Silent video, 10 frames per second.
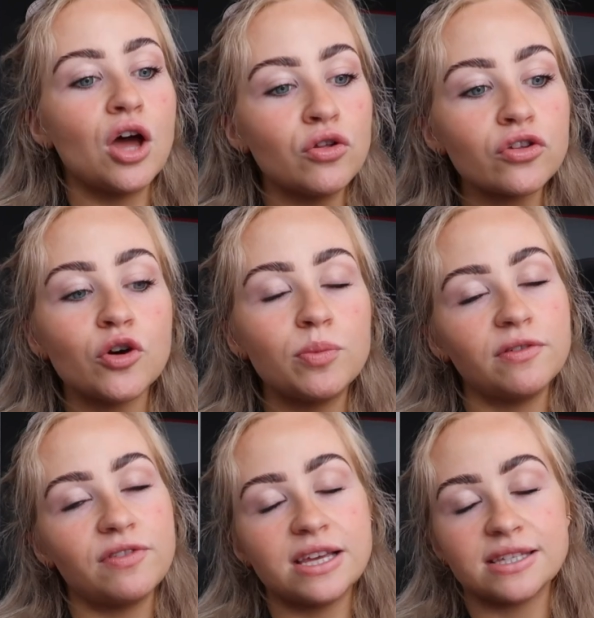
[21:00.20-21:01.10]
Another couple
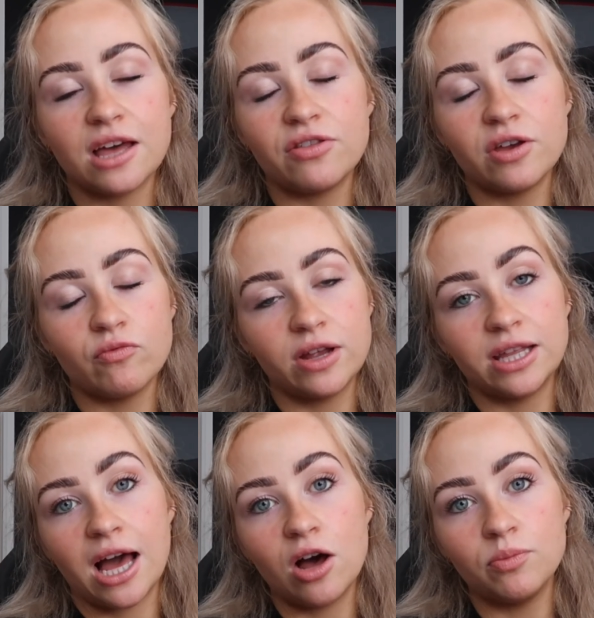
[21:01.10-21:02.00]
of things that I think really
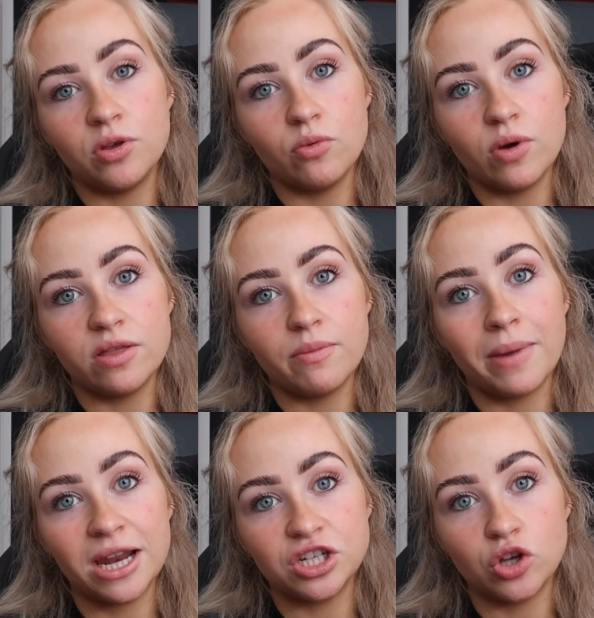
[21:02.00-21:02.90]
help you with
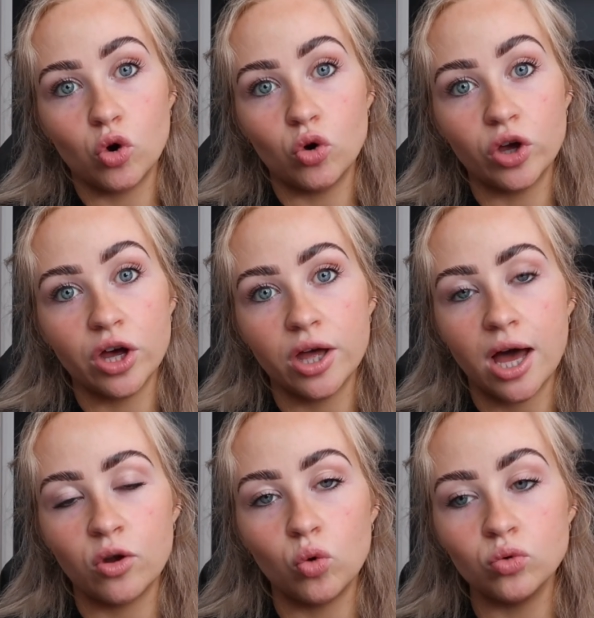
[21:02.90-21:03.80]
managing your hunger
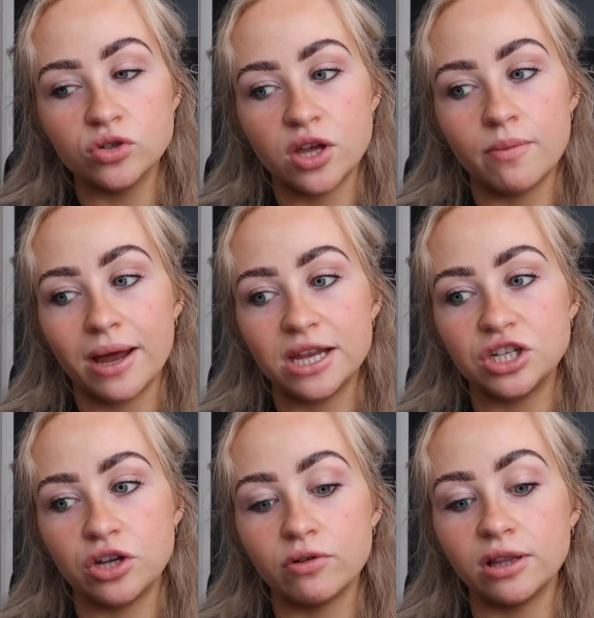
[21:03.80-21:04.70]
and also
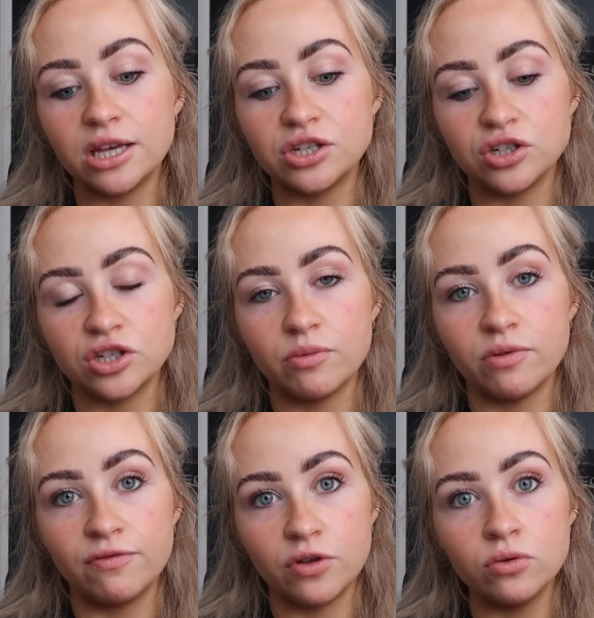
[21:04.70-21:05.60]
managing your relationship with
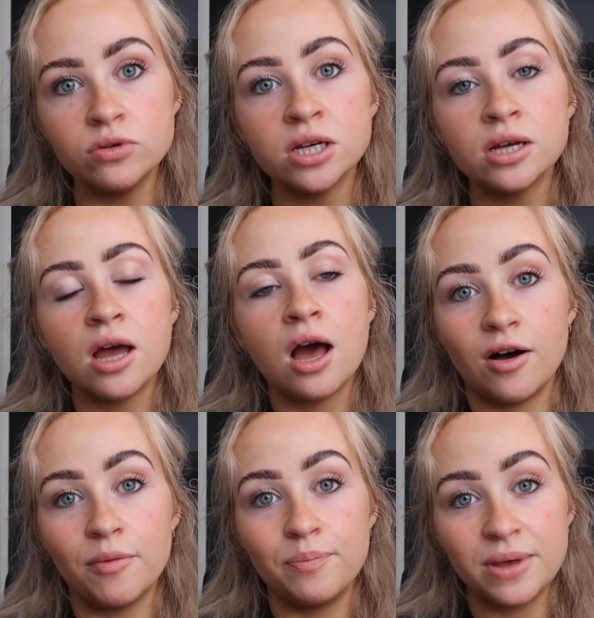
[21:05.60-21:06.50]
food
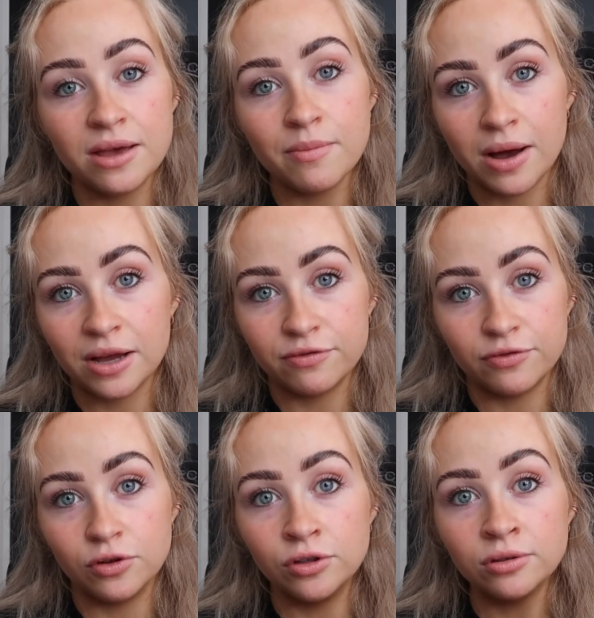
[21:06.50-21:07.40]
are being
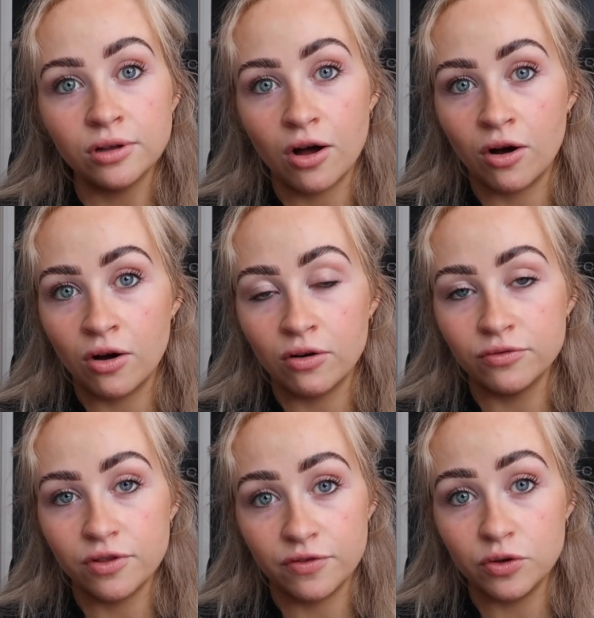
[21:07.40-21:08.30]
mindful
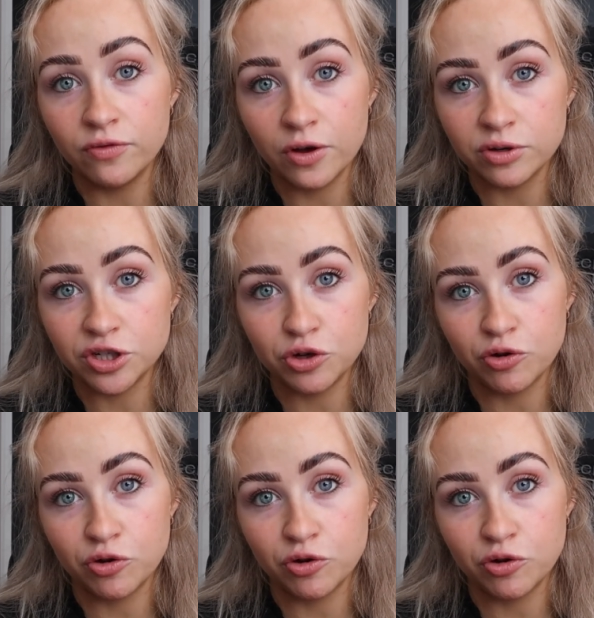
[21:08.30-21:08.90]
of the food focus you